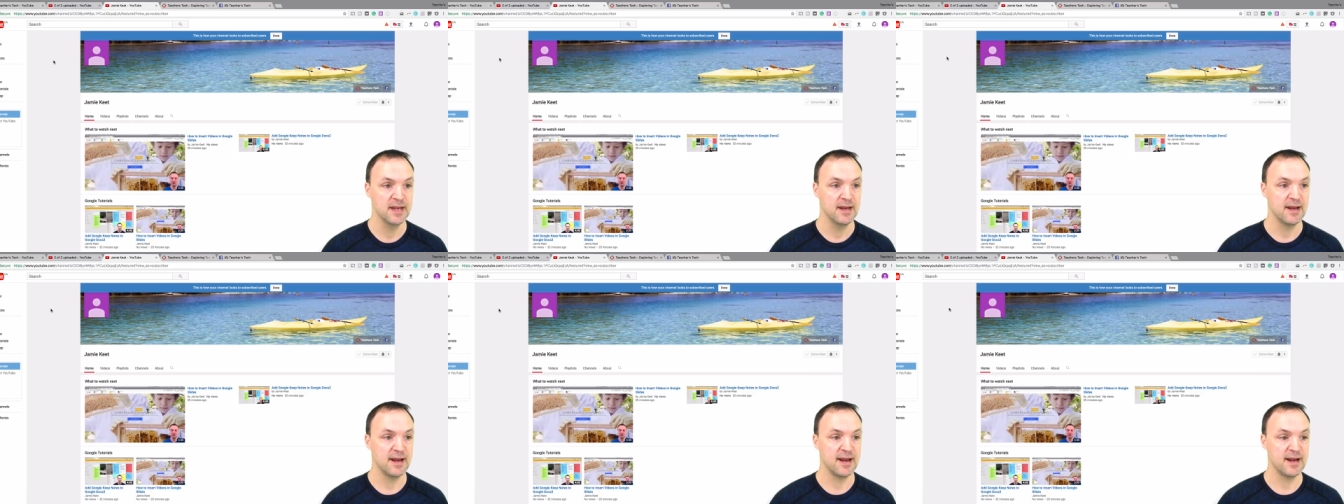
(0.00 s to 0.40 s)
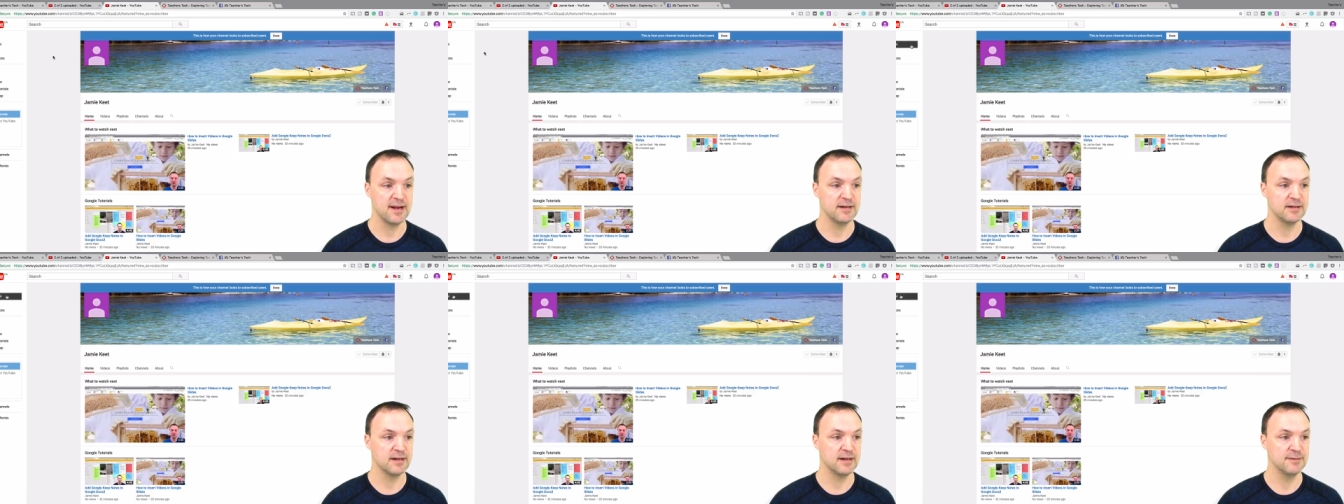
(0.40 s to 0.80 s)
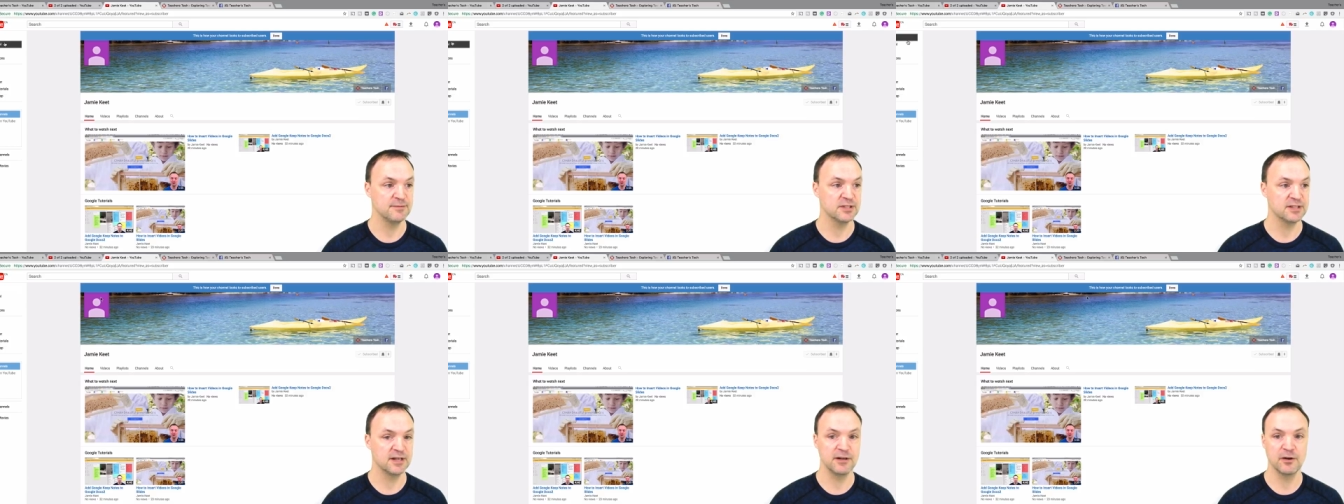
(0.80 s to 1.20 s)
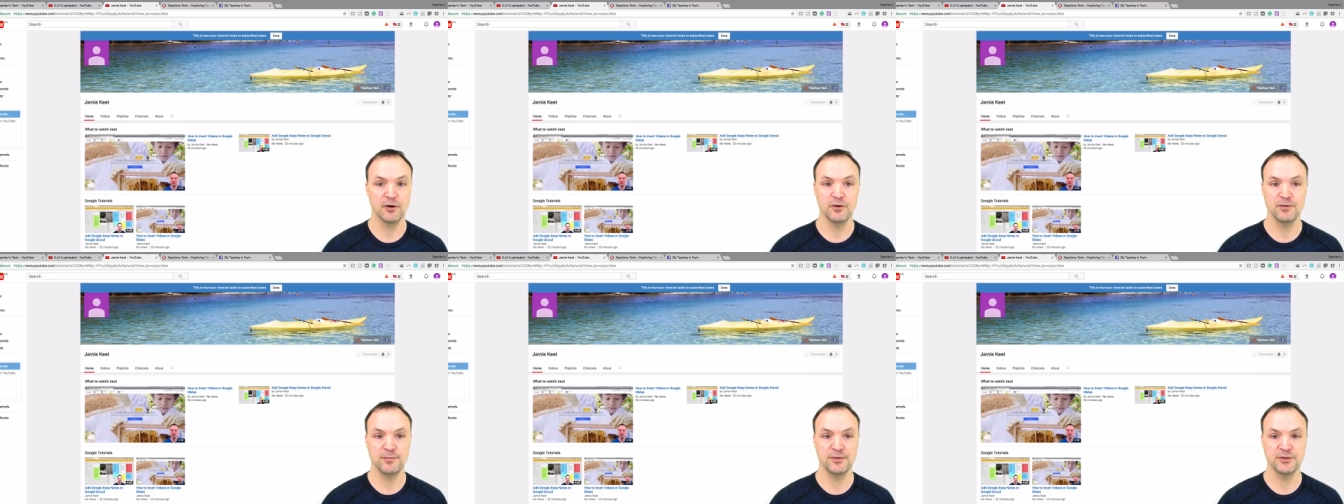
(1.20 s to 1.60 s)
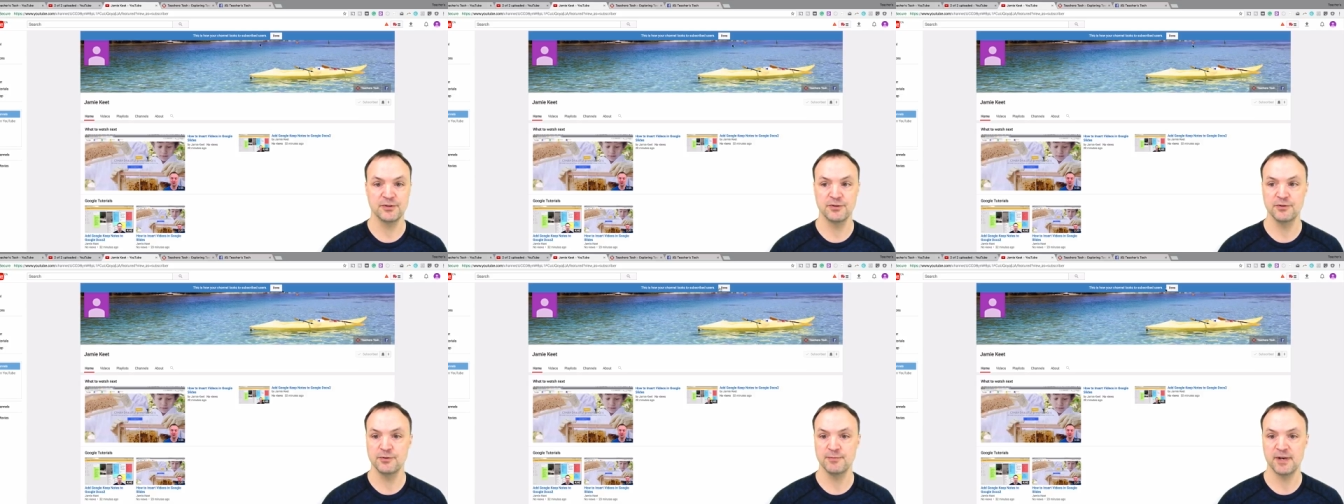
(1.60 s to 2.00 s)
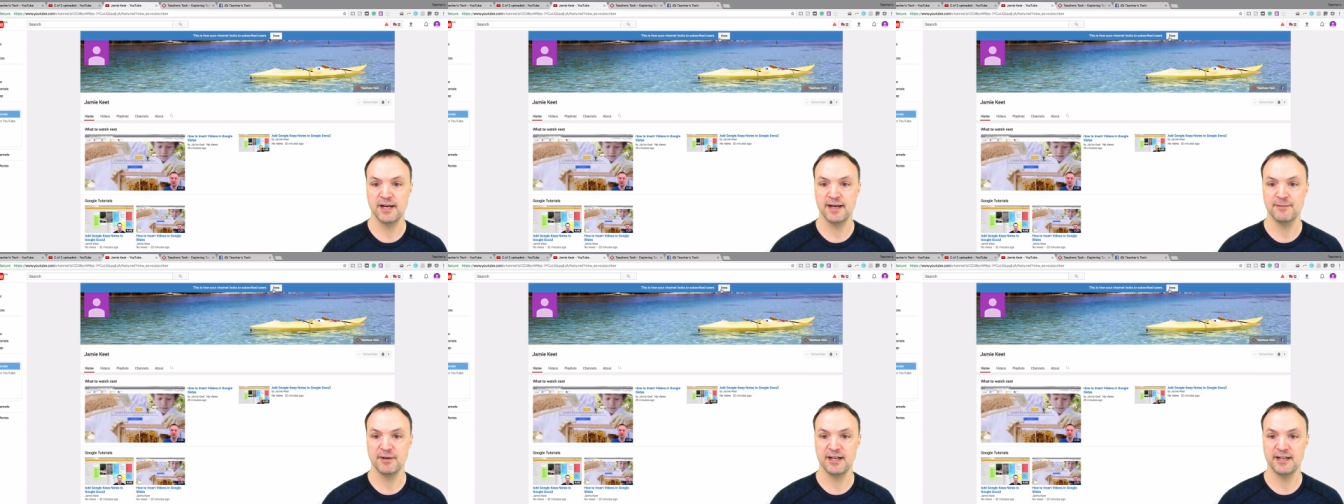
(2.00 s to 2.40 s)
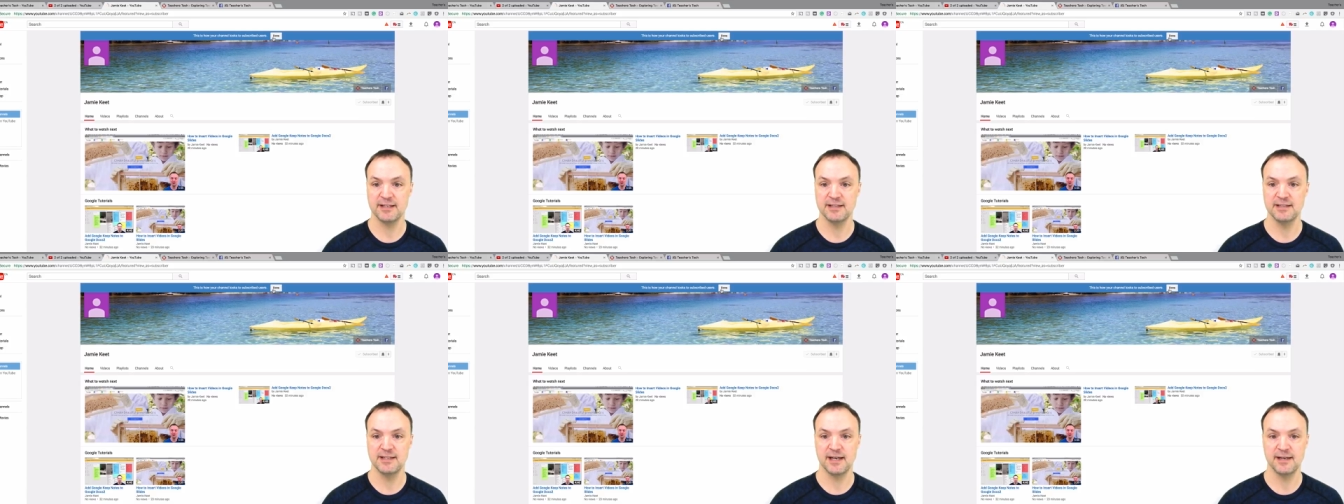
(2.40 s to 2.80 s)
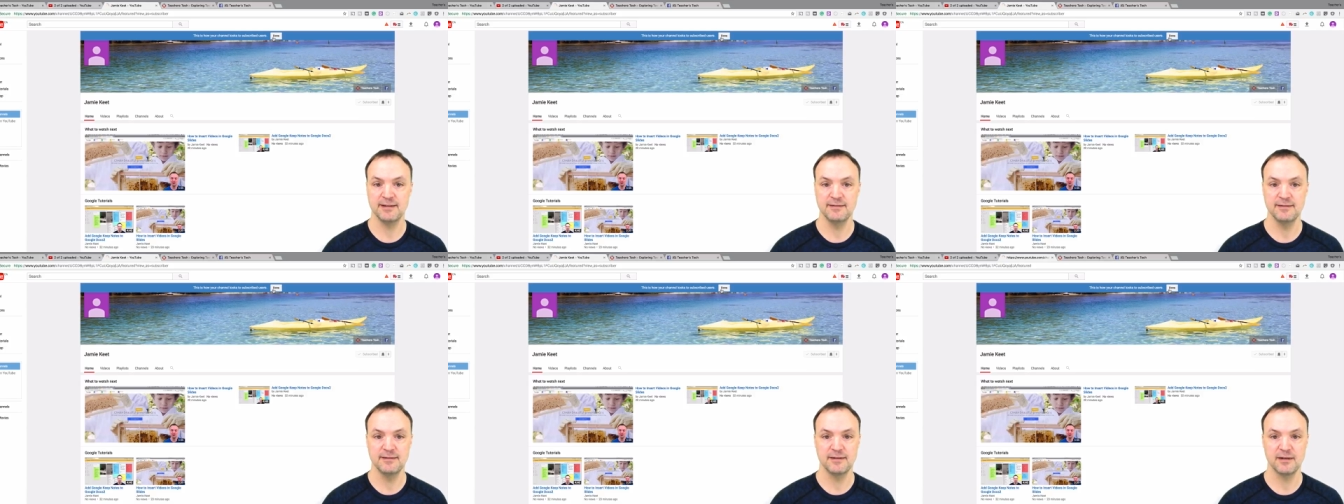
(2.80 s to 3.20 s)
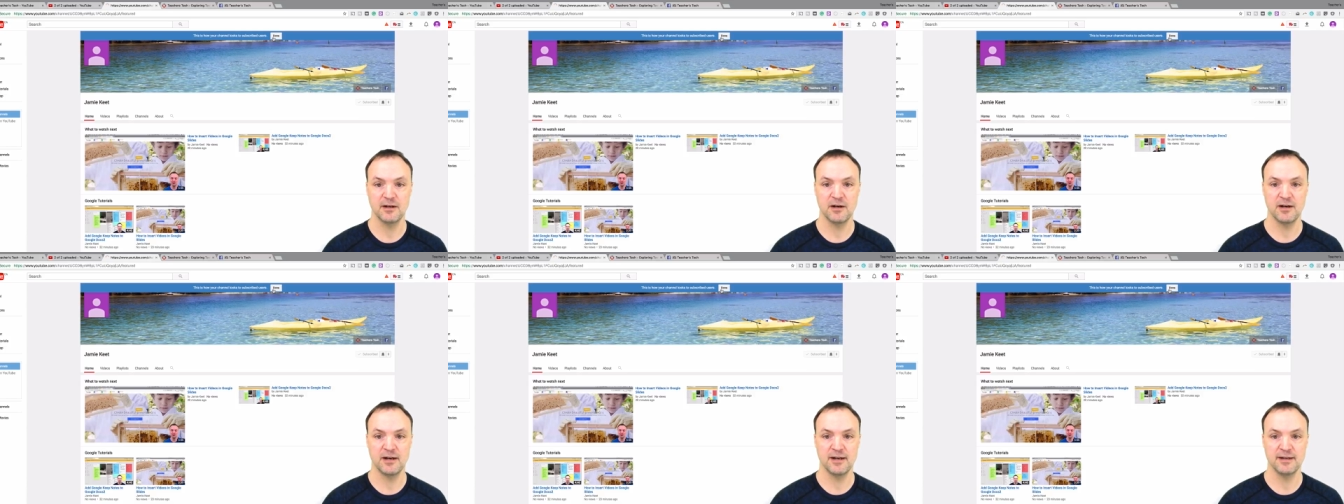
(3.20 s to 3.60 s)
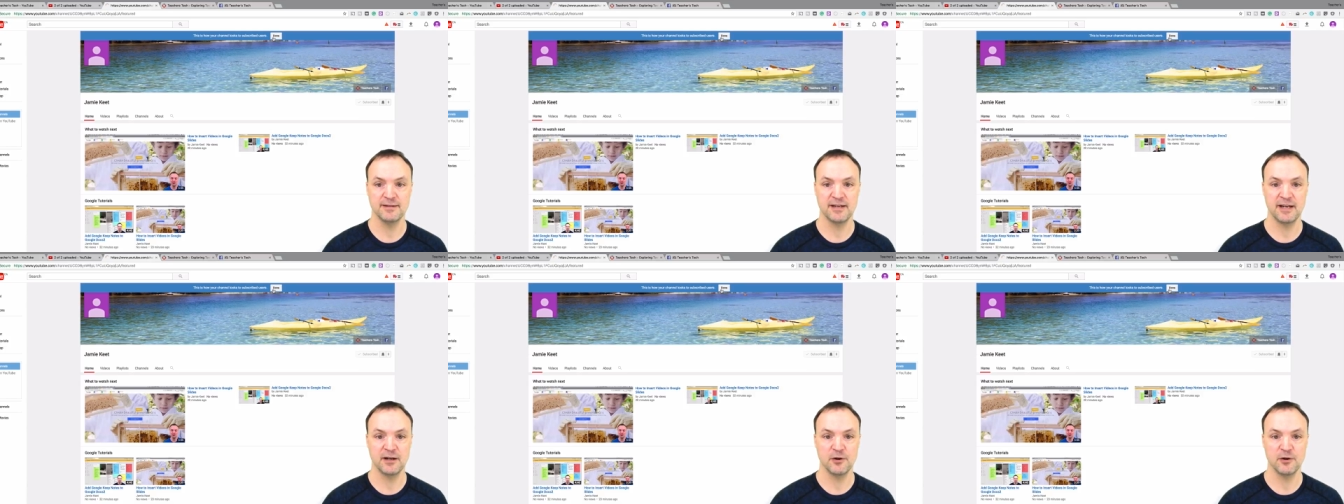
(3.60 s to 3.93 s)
and I'm just going to go to I'm going to hit done and go